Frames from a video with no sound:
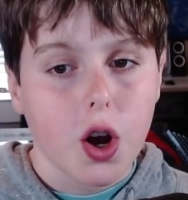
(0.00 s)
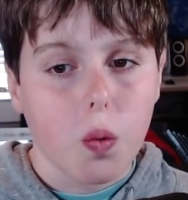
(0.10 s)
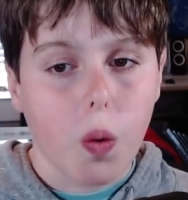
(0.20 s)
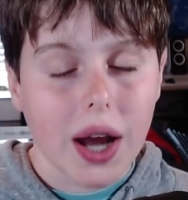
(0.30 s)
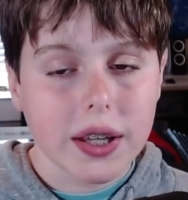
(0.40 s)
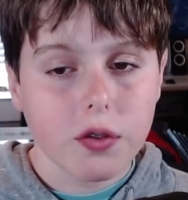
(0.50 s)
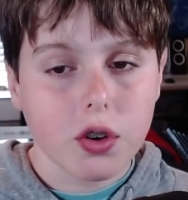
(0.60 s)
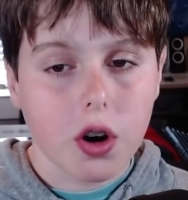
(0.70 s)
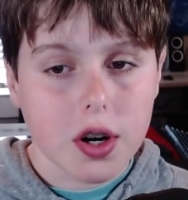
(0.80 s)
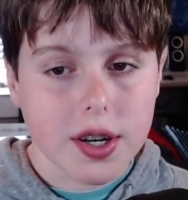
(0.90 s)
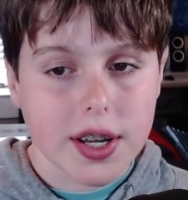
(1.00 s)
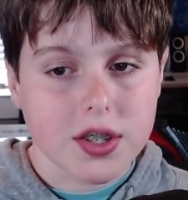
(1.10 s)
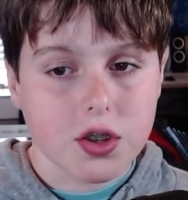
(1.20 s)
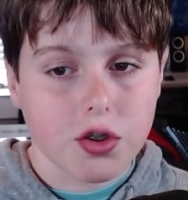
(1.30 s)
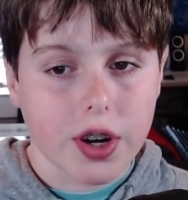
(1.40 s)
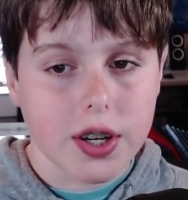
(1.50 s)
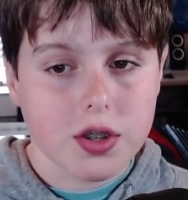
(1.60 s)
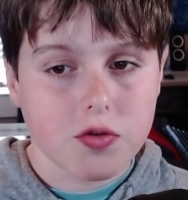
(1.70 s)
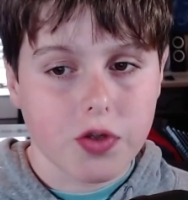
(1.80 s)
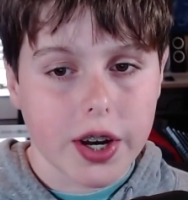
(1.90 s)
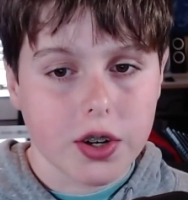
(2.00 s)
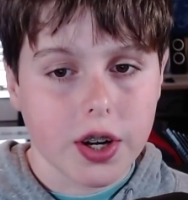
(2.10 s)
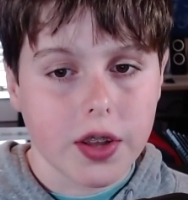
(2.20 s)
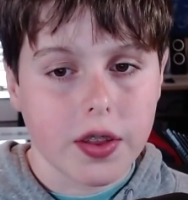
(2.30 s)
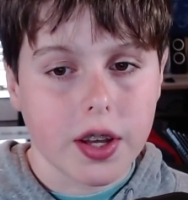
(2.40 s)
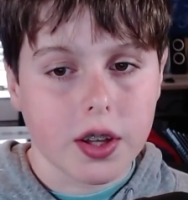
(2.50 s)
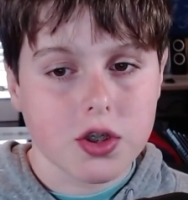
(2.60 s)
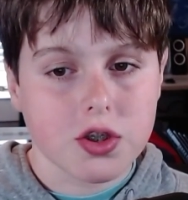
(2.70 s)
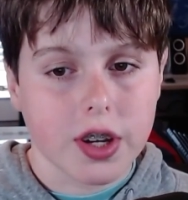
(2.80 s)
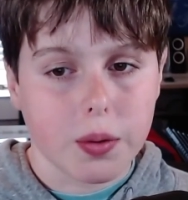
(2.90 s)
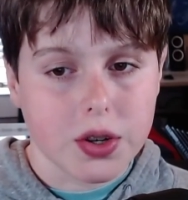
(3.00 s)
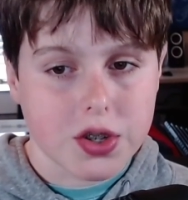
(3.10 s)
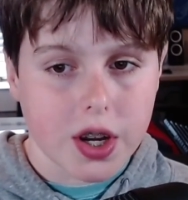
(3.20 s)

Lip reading: widely regarded as the greatest writer in the English language